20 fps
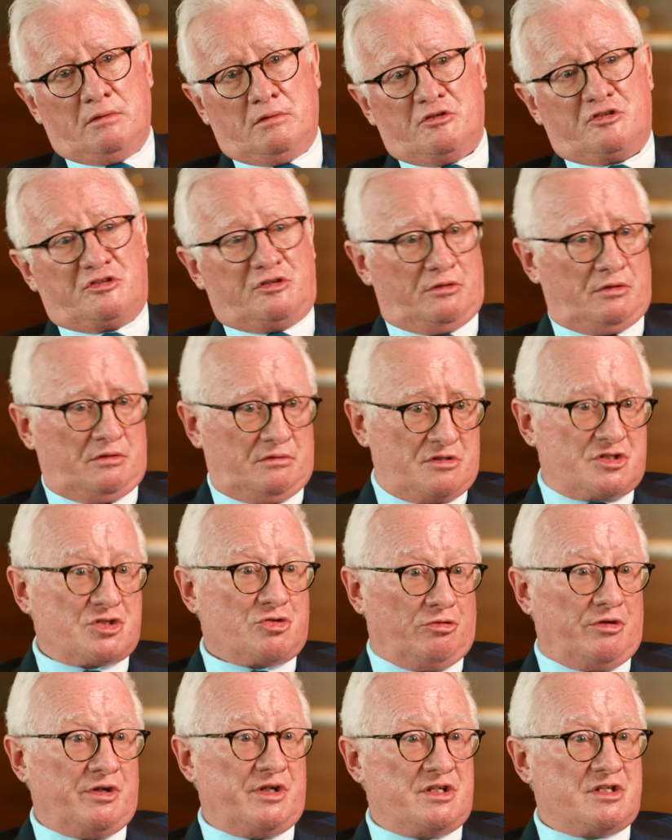certain
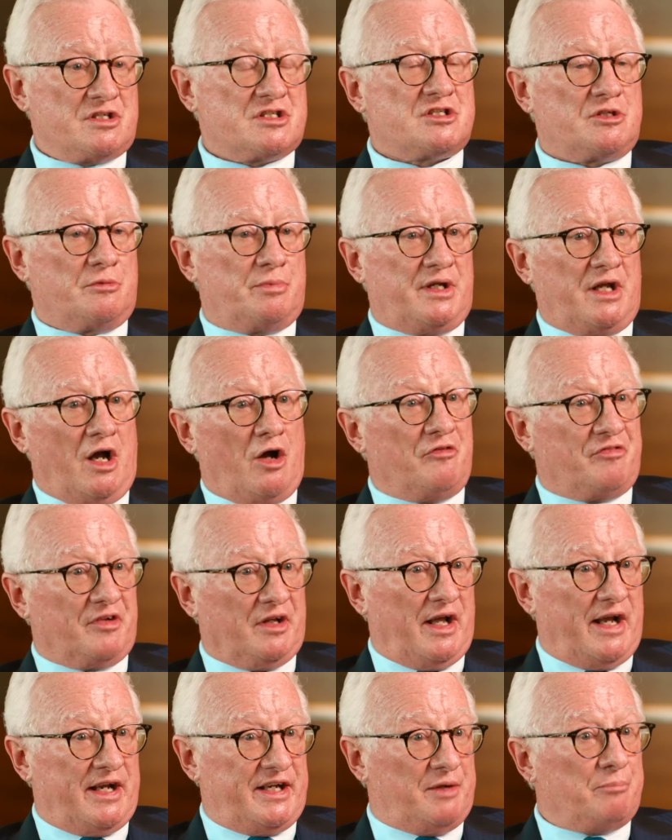screens to be
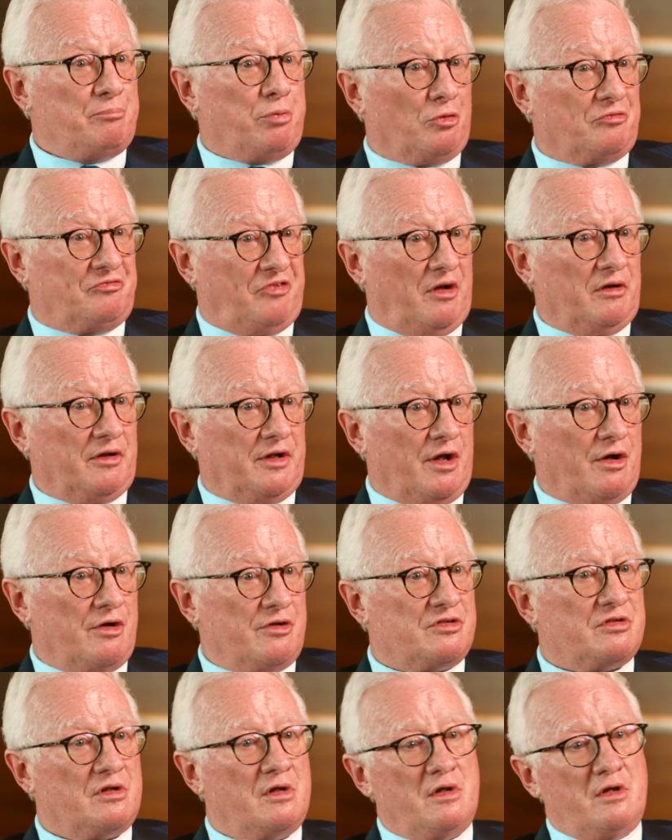overlaid in
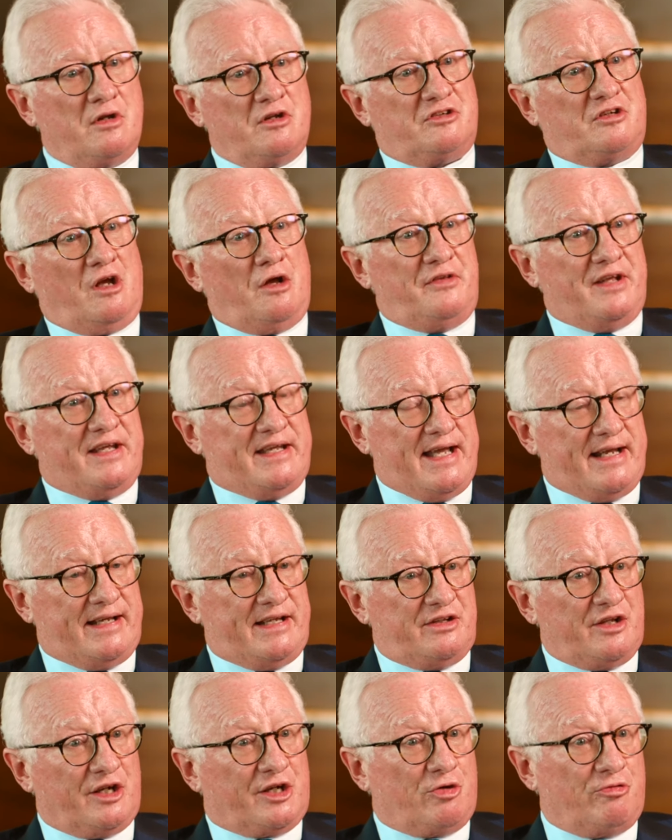portfolios so they're
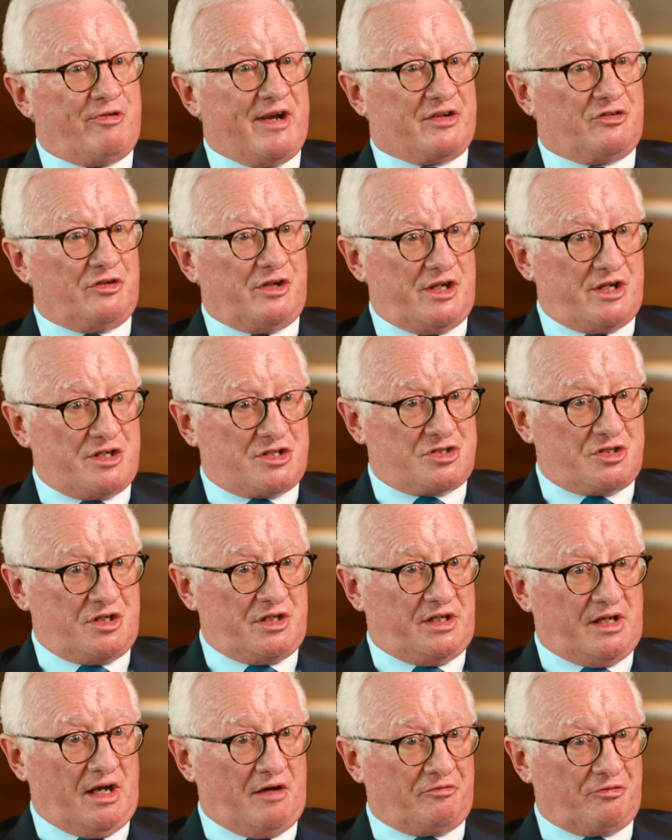getting the correct
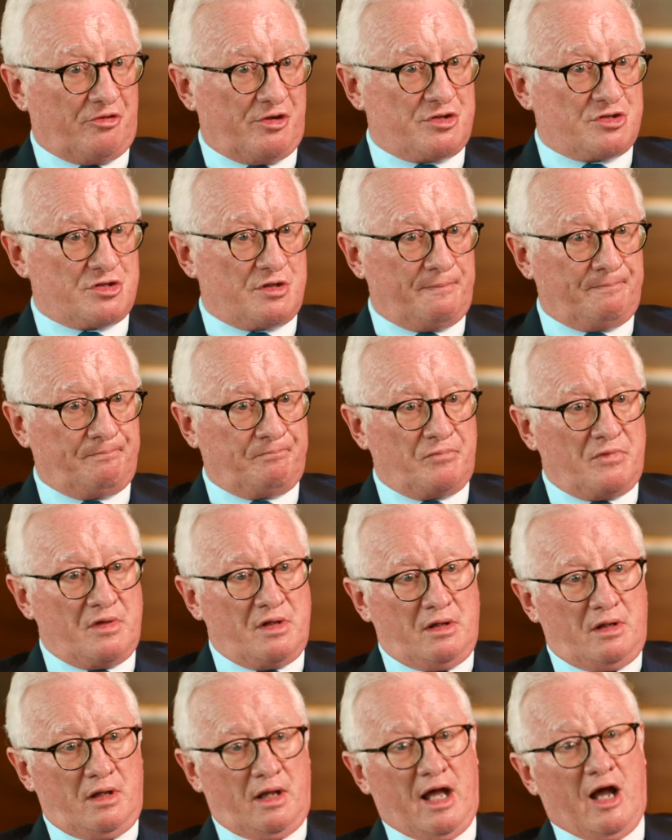ESG coverage.
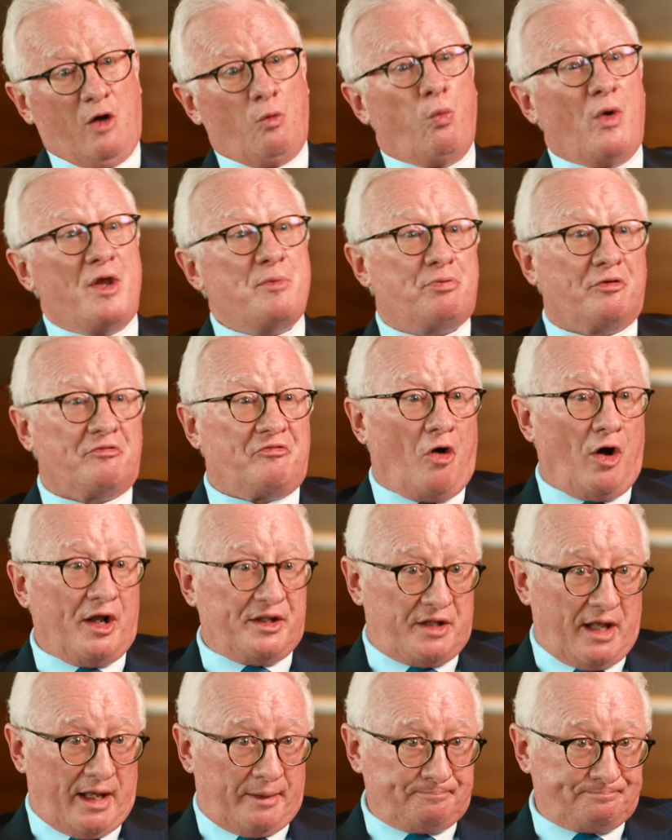We
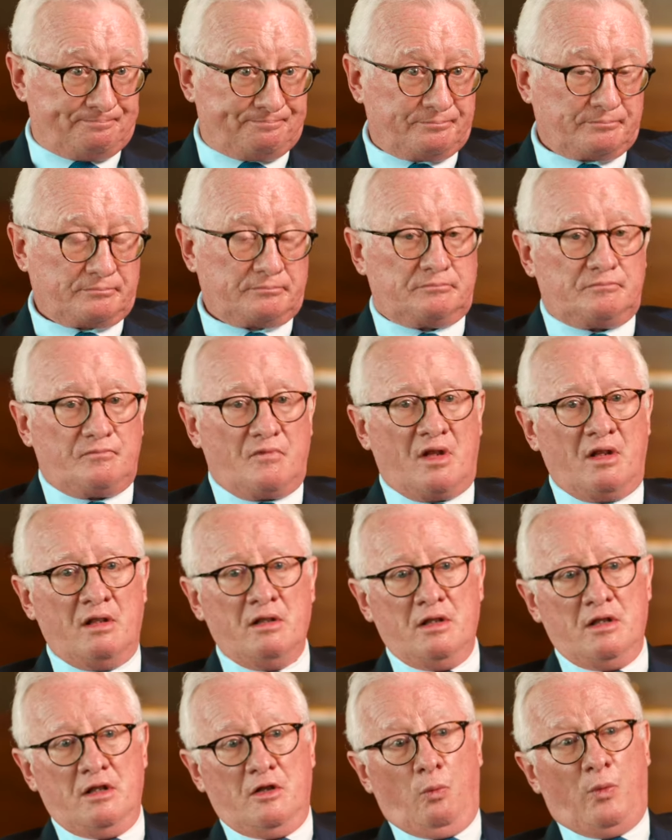provide that.
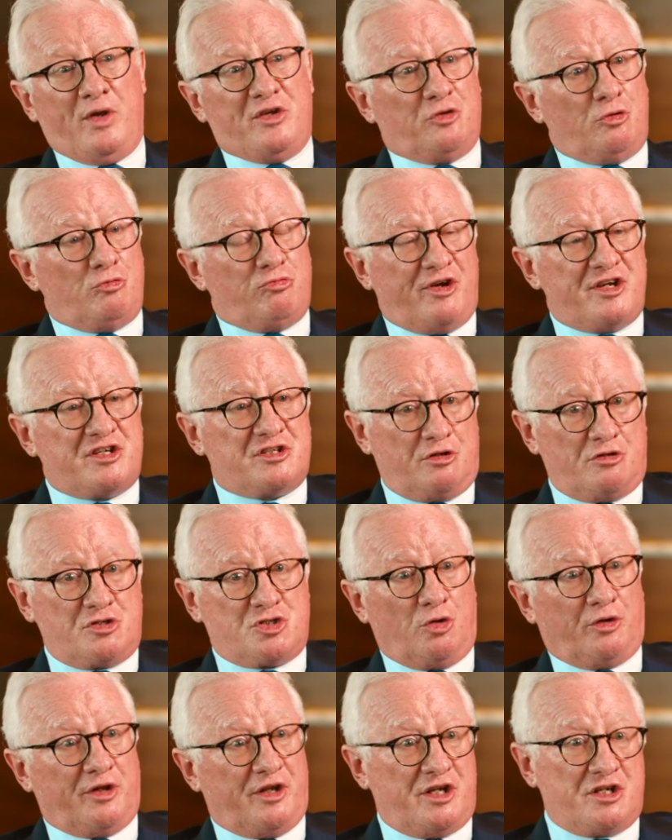We do
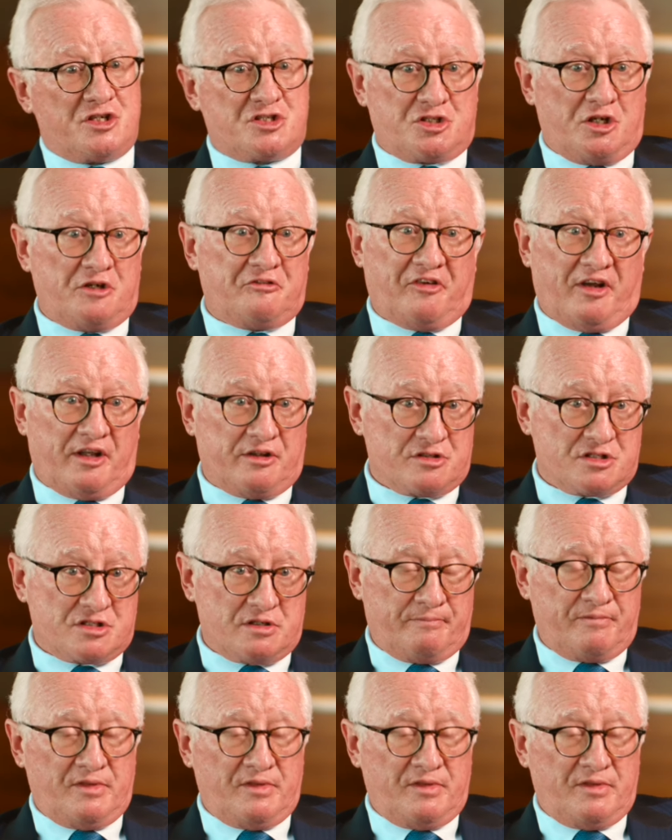research on ESG funds.